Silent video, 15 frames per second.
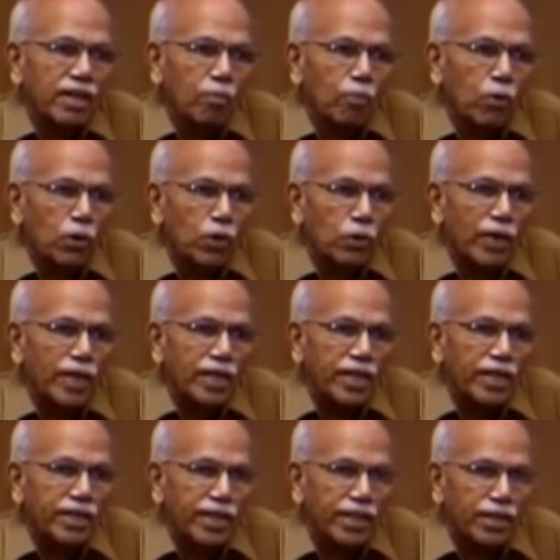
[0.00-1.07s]
report
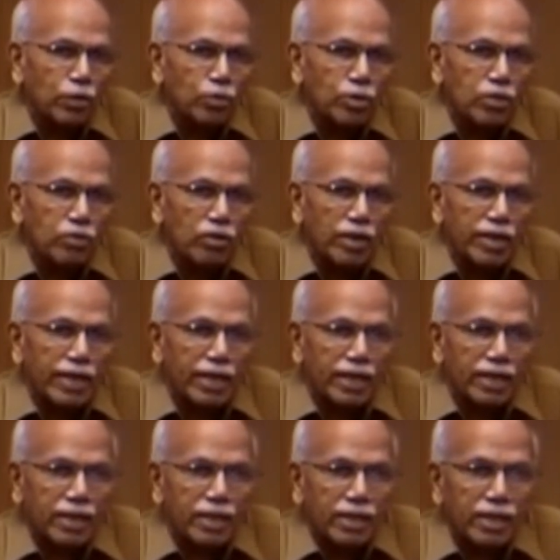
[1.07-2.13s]
2010, you must have all read.